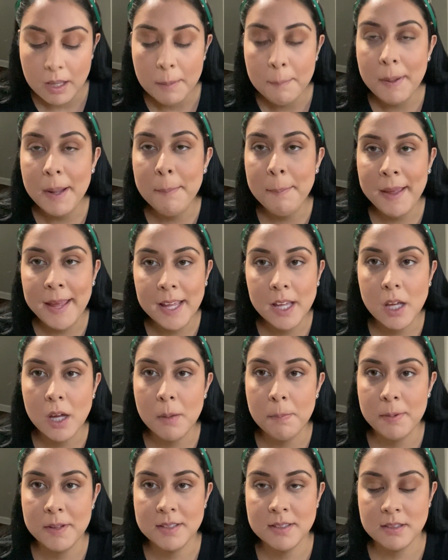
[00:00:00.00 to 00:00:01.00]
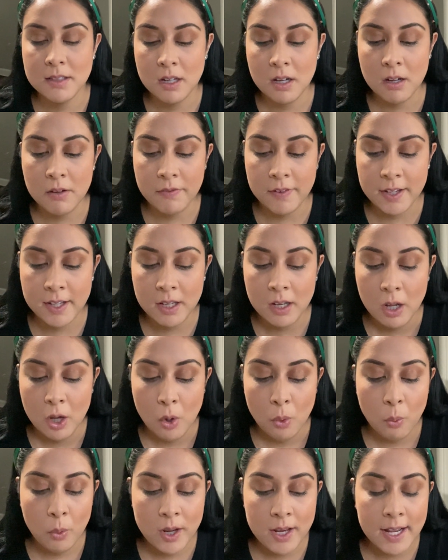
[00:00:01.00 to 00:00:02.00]
my makeup and stuff, and
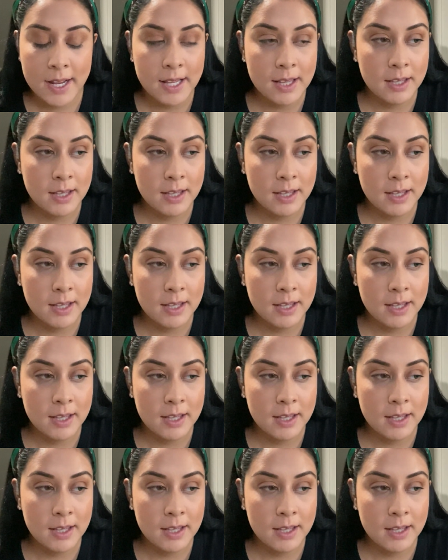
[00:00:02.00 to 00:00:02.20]
when I